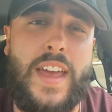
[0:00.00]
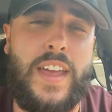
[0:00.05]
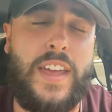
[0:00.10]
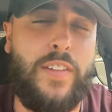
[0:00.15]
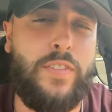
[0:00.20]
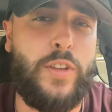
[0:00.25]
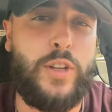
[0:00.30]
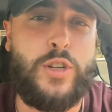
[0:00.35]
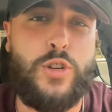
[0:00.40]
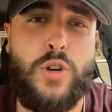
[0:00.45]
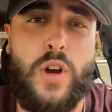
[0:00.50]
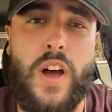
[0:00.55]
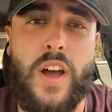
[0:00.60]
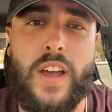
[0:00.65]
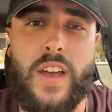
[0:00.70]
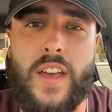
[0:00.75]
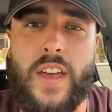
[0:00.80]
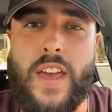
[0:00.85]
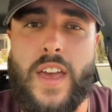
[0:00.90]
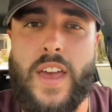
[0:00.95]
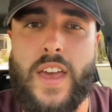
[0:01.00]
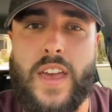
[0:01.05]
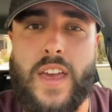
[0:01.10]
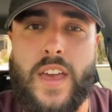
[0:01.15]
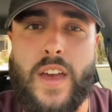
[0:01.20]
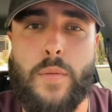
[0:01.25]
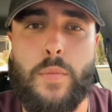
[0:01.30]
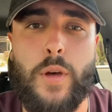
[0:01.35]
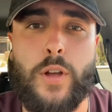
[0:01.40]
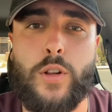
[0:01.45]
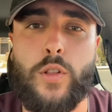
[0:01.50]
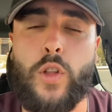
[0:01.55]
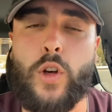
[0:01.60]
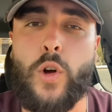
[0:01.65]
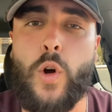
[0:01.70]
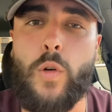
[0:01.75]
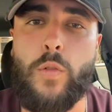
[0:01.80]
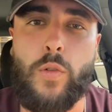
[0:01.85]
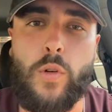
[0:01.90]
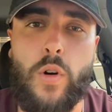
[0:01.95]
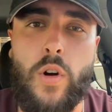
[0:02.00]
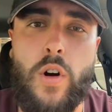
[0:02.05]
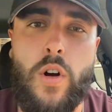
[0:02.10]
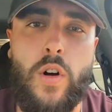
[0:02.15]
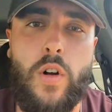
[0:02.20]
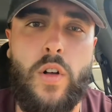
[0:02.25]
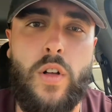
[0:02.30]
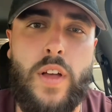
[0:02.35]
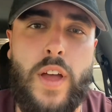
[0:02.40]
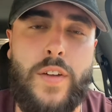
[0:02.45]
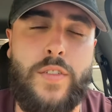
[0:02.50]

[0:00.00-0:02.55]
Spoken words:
Give the truck a better look overall.